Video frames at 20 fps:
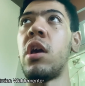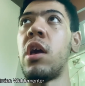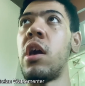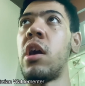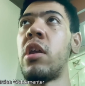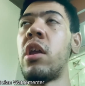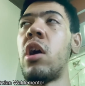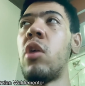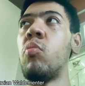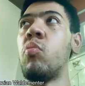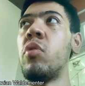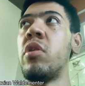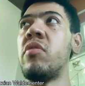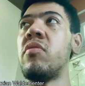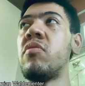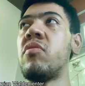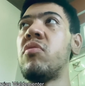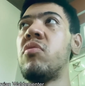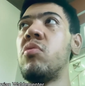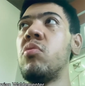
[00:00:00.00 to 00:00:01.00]
and I went
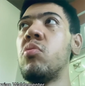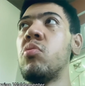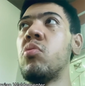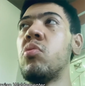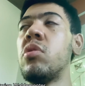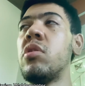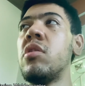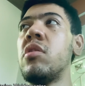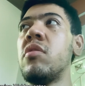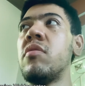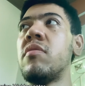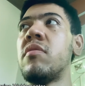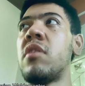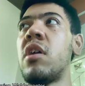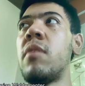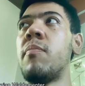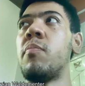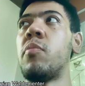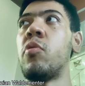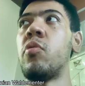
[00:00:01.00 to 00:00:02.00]
to
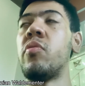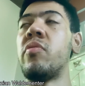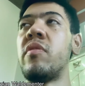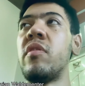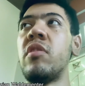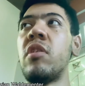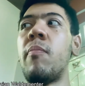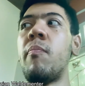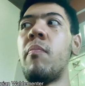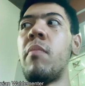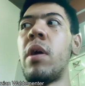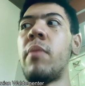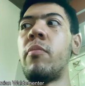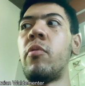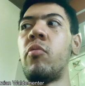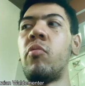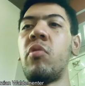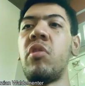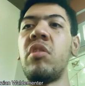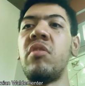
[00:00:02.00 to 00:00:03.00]
temple to the
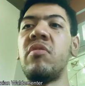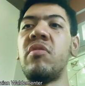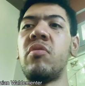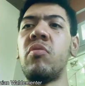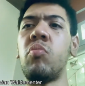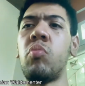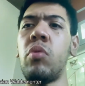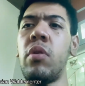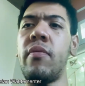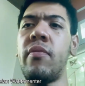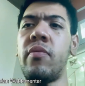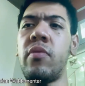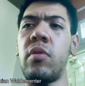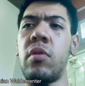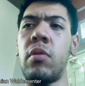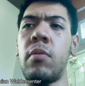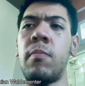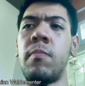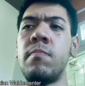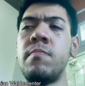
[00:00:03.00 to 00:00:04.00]
memories with
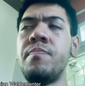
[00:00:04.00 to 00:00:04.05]
um,